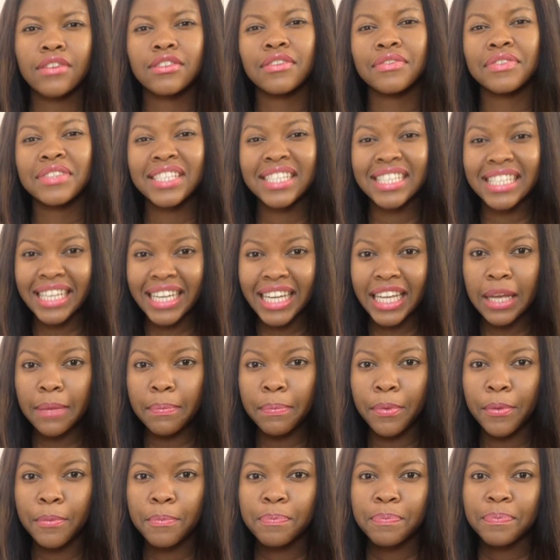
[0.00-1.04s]
of
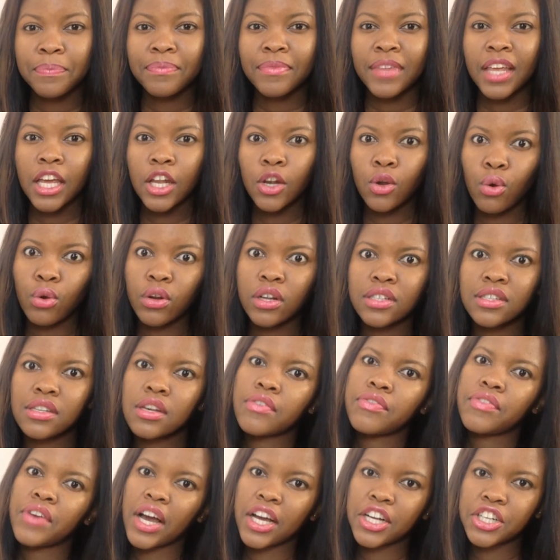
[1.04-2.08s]
sleep in order
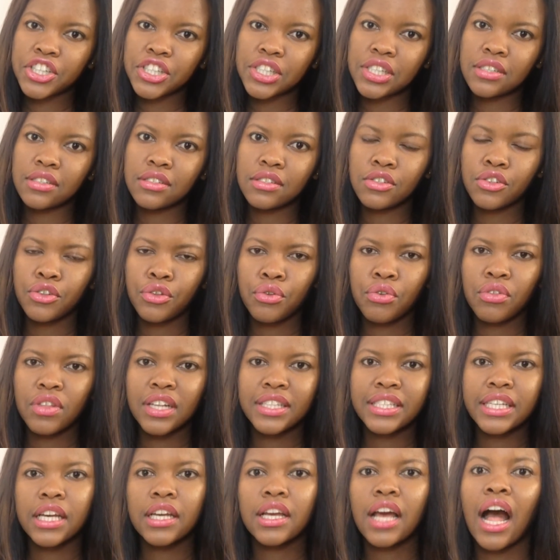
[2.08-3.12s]
to function through
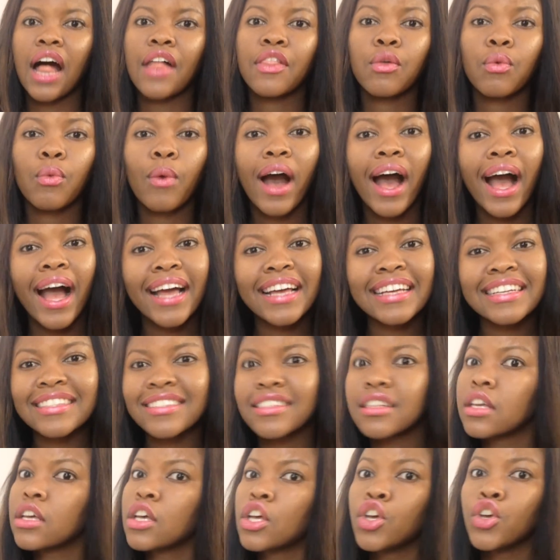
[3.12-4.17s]
the day.
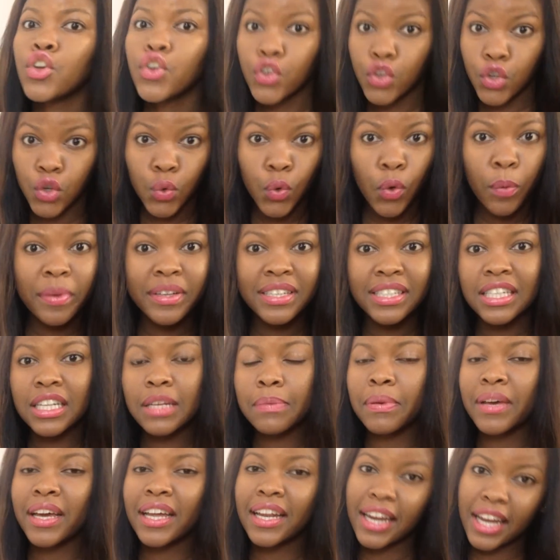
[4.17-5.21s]
Otherwise, you will be
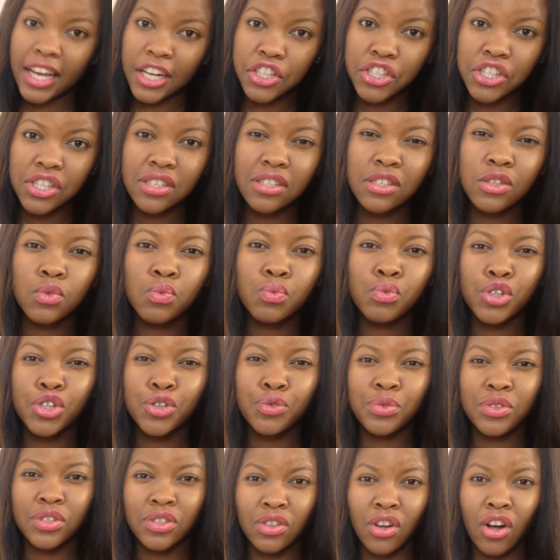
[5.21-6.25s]
sleeping in lectures,
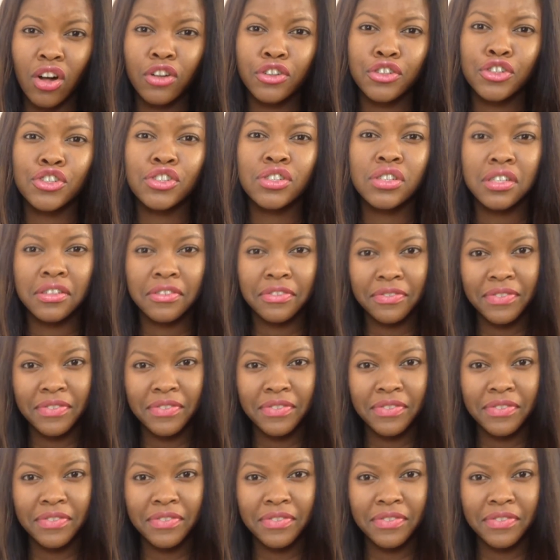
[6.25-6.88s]
which results to